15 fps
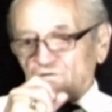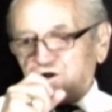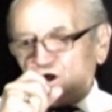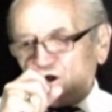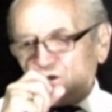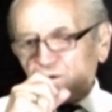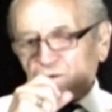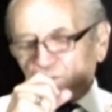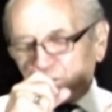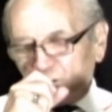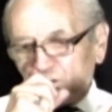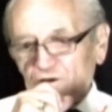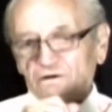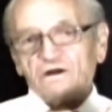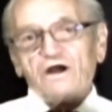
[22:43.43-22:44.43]

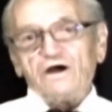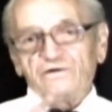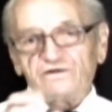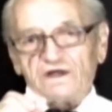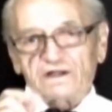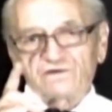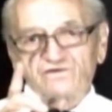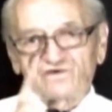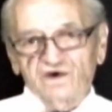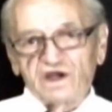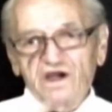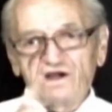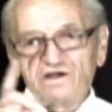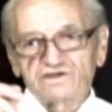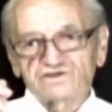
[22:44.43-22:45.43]
that
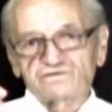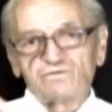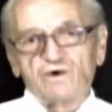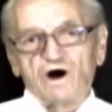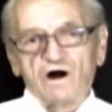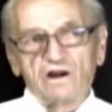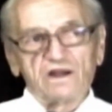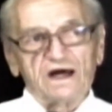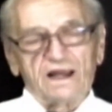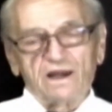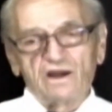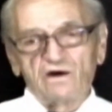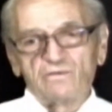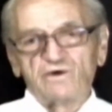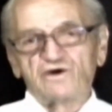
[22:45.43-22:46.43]
three small
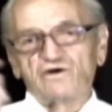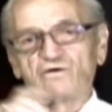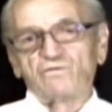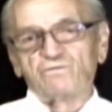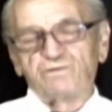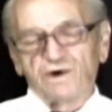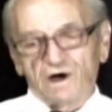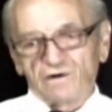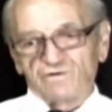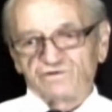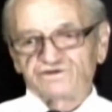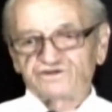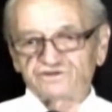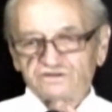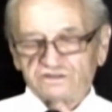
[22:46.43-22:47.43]
aluminum
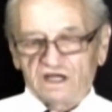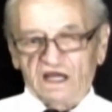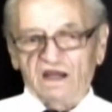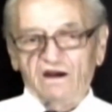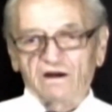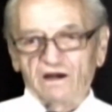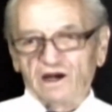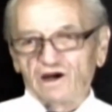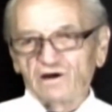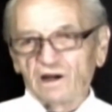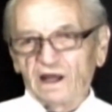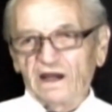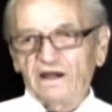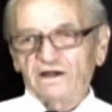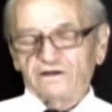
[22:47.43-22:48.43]
boats in Clear
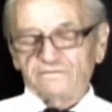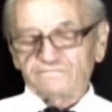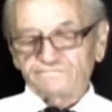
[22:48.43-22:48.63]
Lake